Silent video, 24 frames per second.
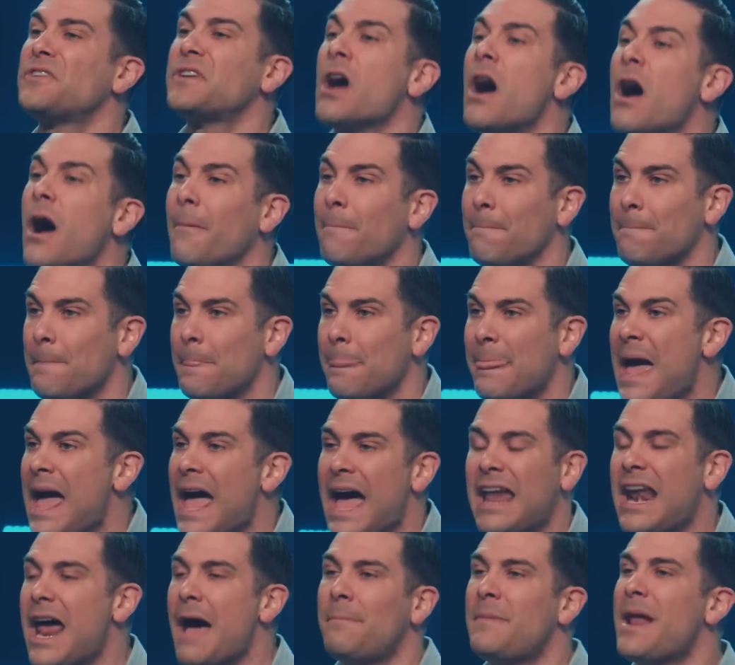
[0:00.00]
come.
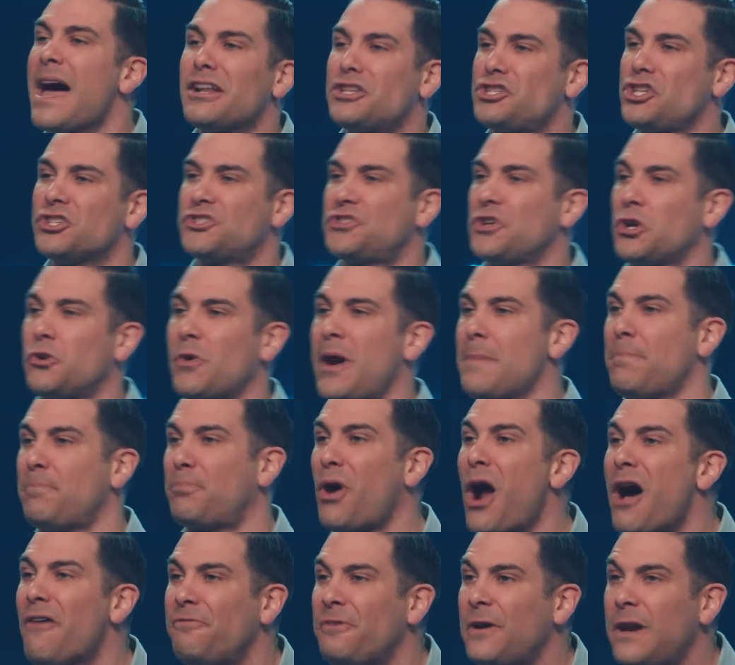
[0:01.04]
And I'm not just a great
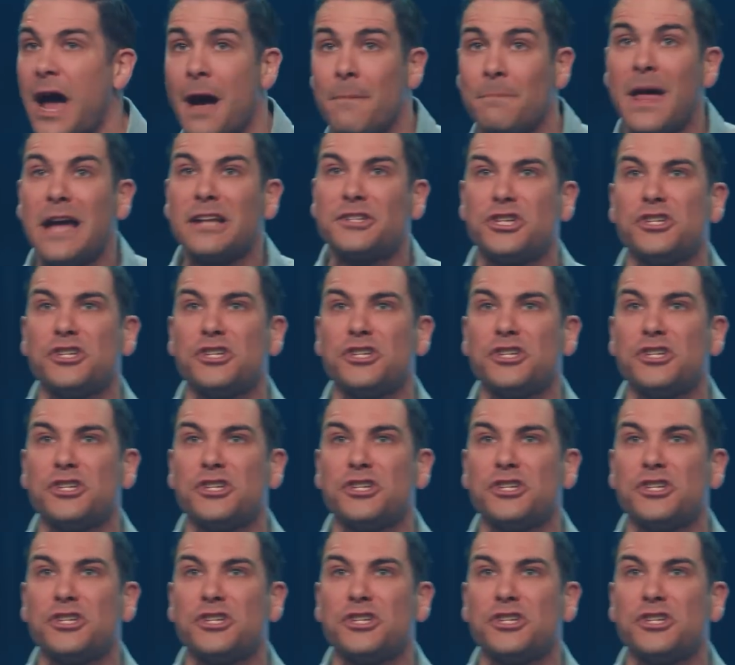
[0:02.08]
prophet. I'm not